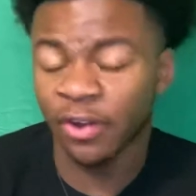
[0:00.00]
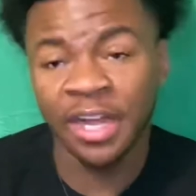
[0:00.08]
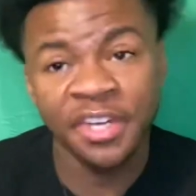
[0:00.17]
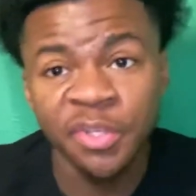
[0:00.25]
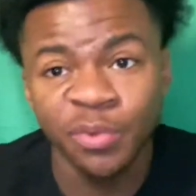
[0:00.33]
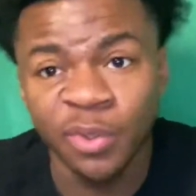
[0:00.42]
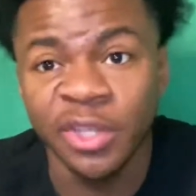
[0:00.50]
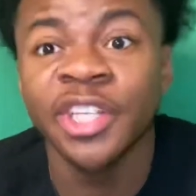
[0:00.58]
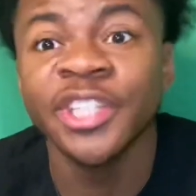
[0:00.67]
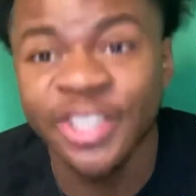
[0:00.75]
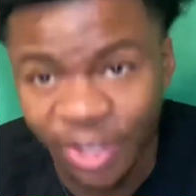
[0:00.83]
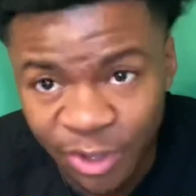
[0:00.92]
I just want the
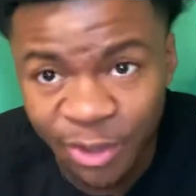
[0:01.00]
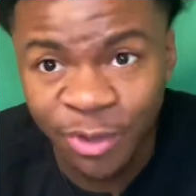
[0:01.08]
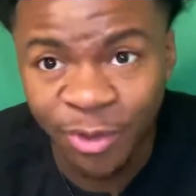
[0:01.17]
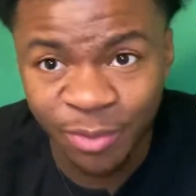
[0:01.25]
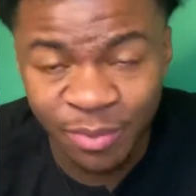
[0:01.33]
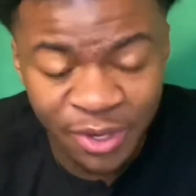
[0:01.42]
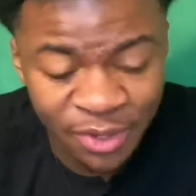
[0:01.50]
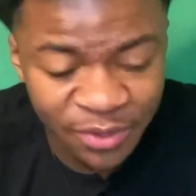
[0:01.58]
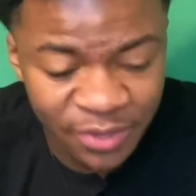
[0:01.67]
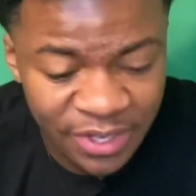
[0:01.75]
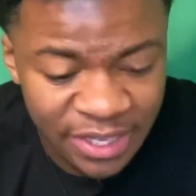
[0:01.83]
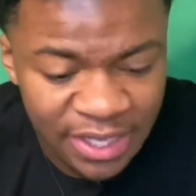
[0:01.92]
songs, bro.
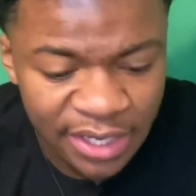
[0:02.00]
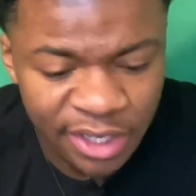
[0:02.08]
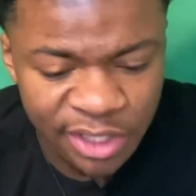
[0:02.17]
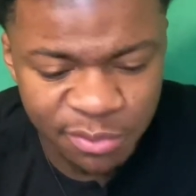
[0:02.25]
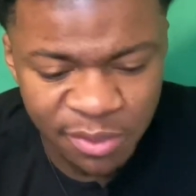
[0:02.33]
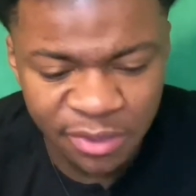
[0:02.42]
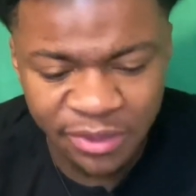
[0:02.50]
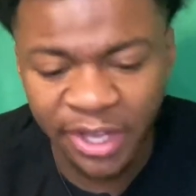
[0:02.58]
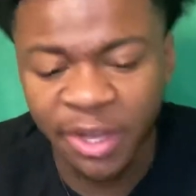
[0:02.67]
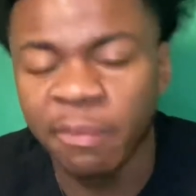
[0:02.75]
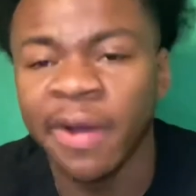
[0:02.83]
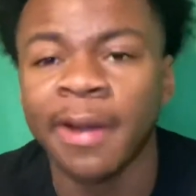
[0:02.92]
Because, bro, think
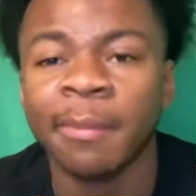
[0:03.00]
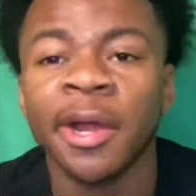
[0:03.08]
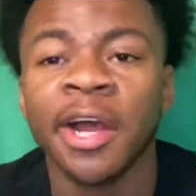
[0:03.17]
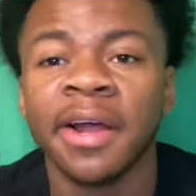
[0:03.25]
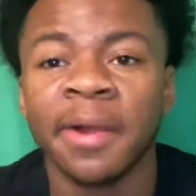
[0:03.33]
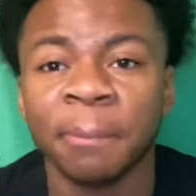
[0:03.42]
about it, bro.